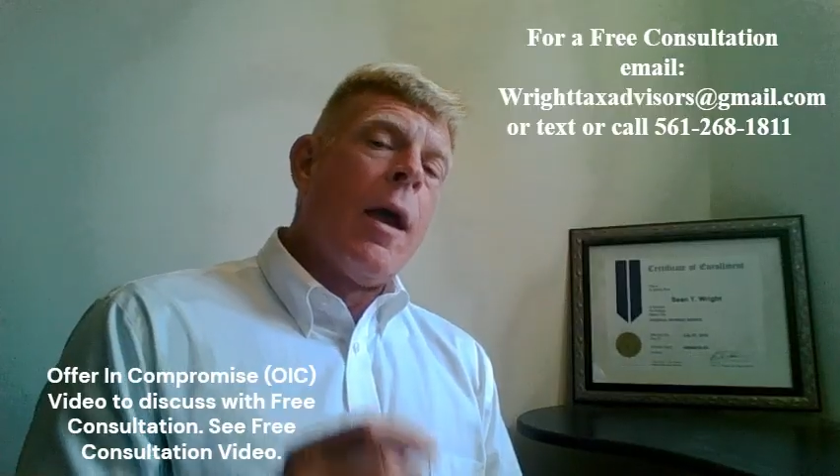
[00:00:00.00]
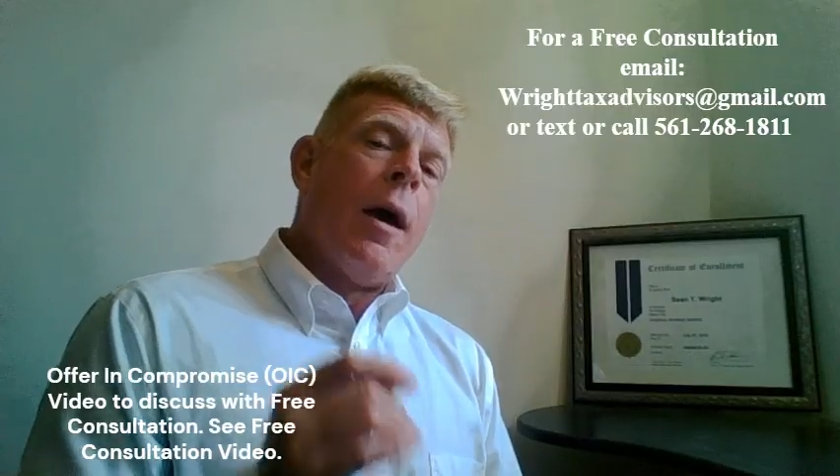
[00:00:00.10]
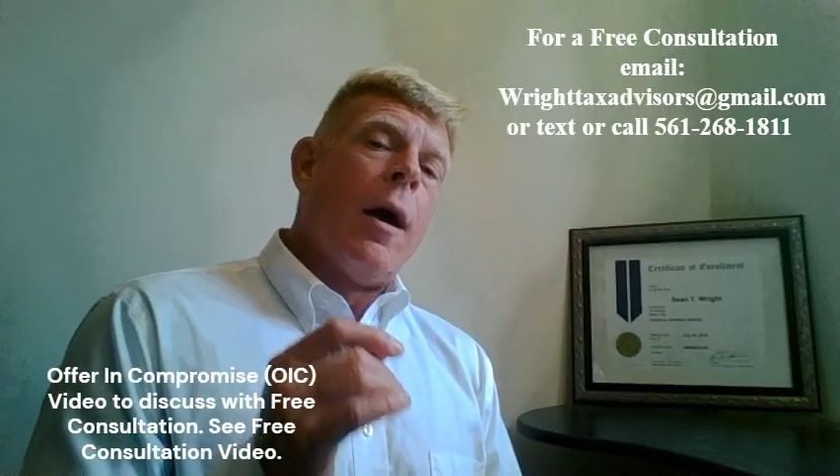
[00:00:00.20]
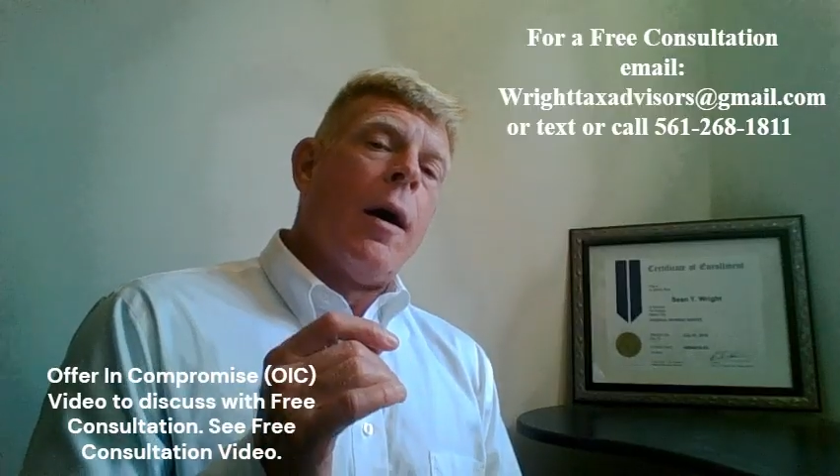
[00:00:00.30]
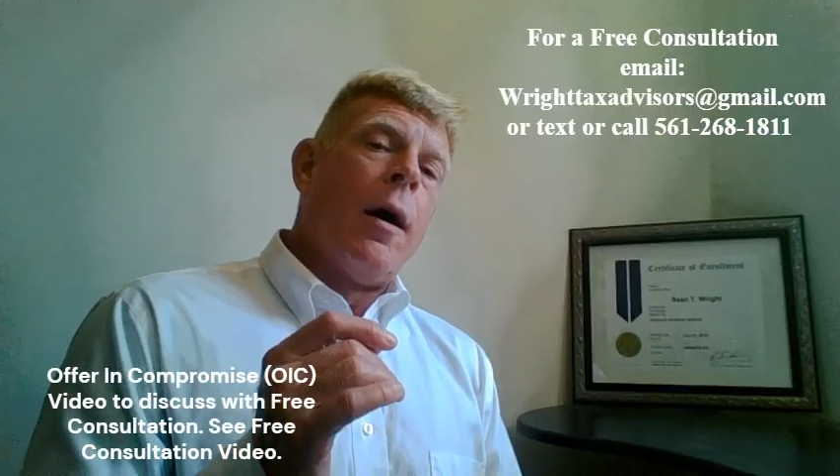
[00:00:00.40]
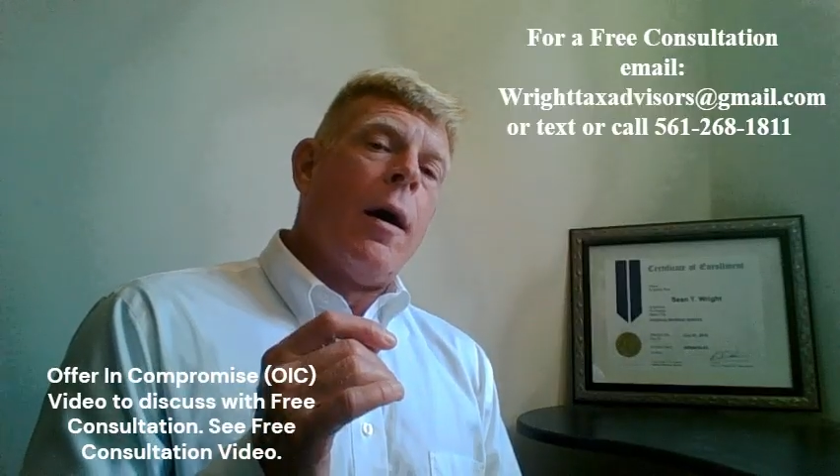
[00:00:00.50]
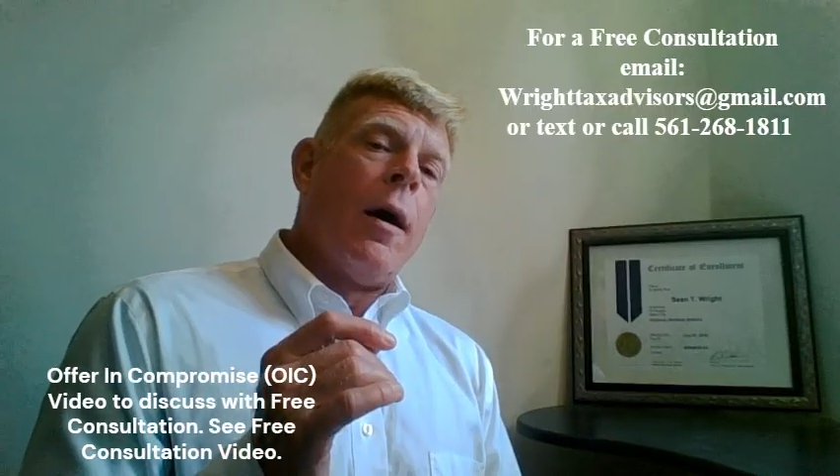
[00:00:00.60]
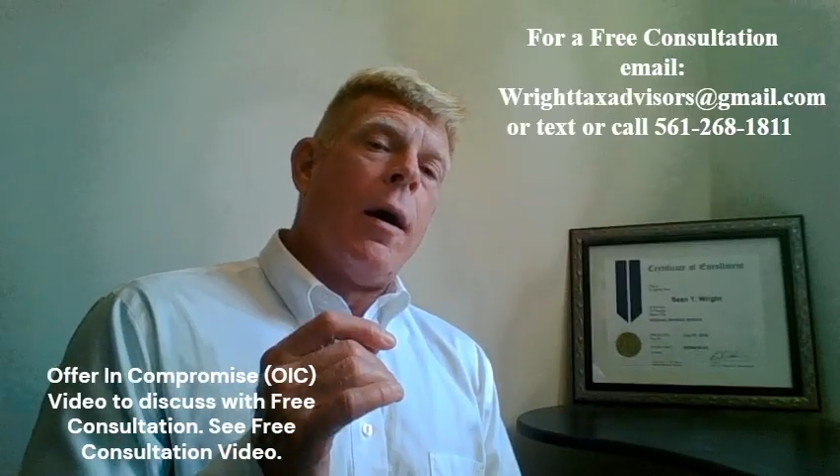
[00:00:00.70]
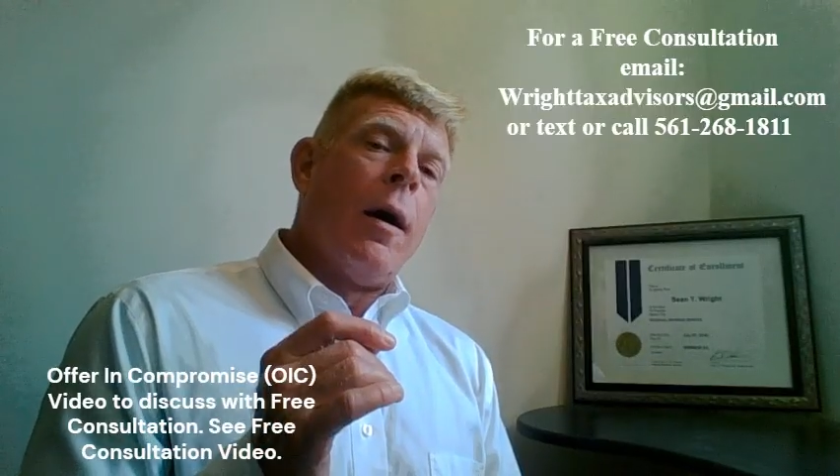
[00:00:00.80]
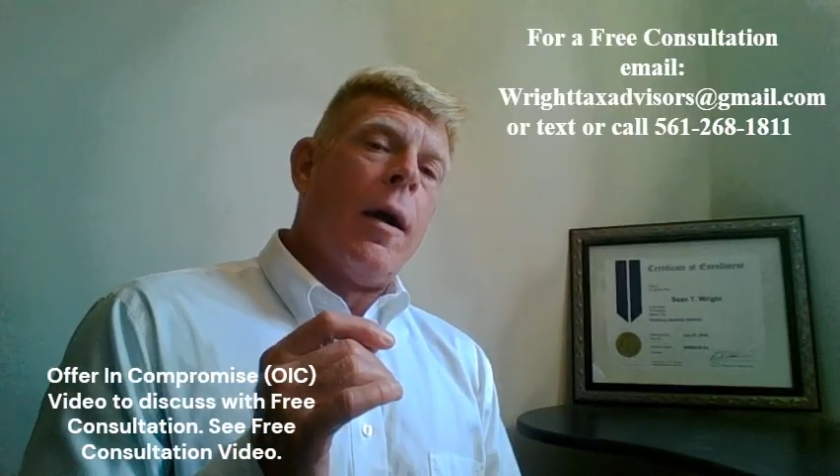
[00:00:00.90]

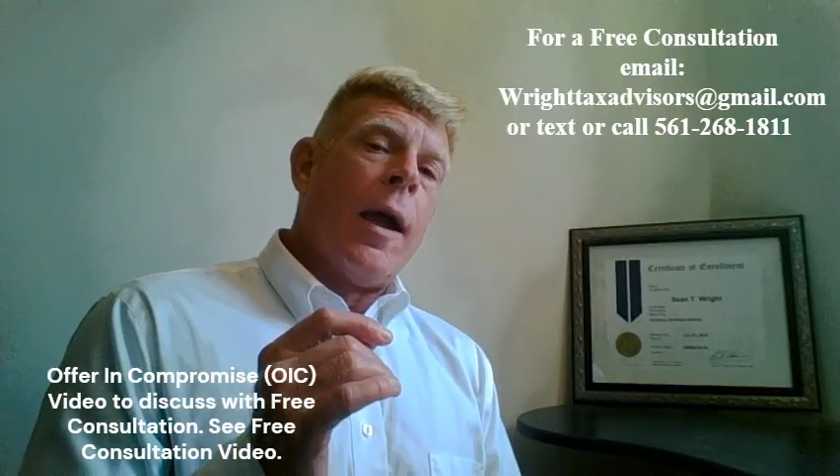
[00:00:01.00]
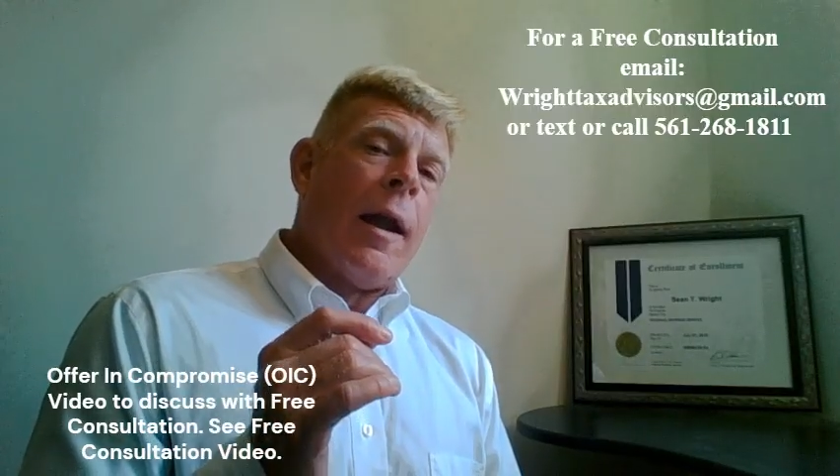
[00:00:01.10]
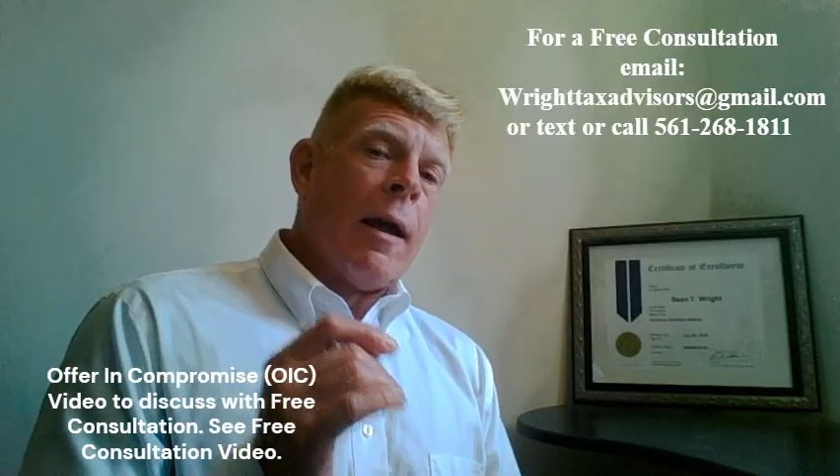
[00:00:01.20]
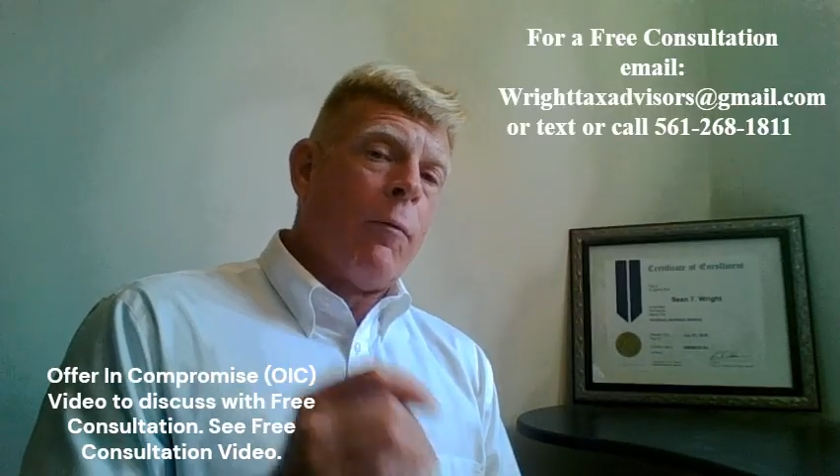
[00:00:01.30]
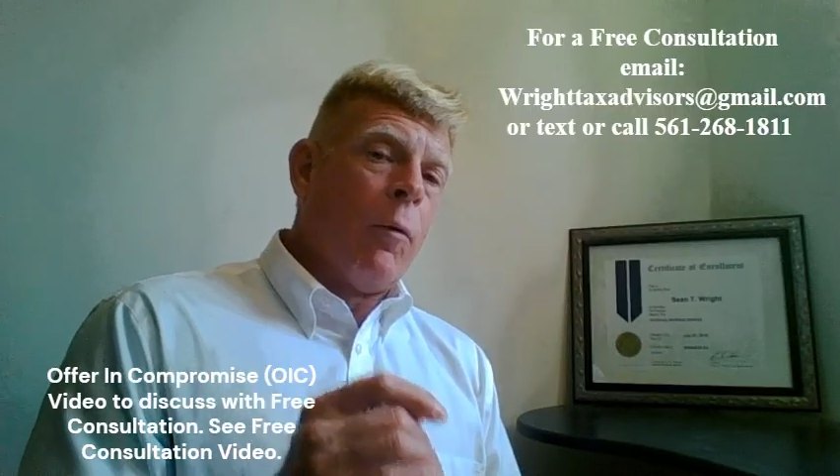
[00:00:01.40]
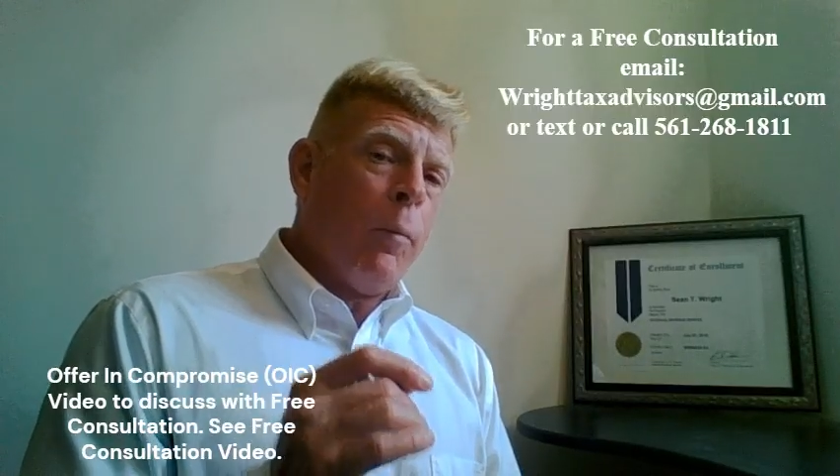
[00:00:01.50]
and I will